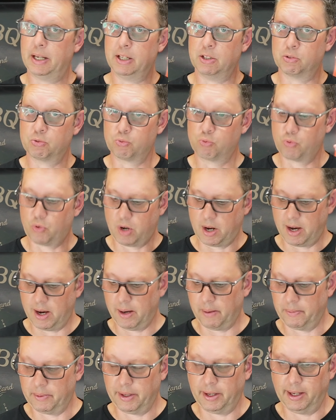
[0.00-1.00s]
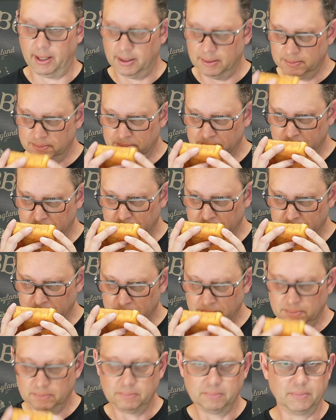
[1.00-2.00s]
is right up there
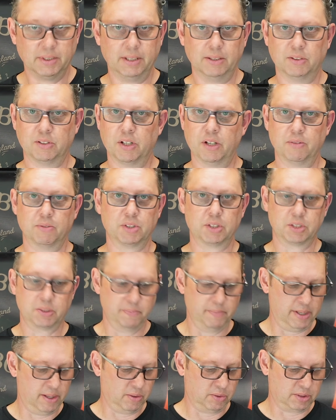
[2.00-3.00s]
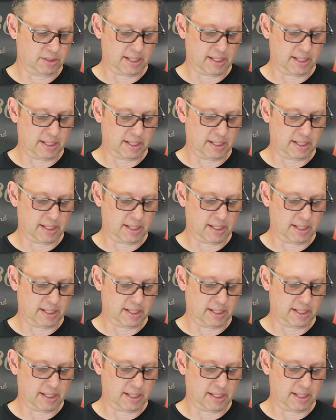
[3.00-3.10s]
in terms of smells.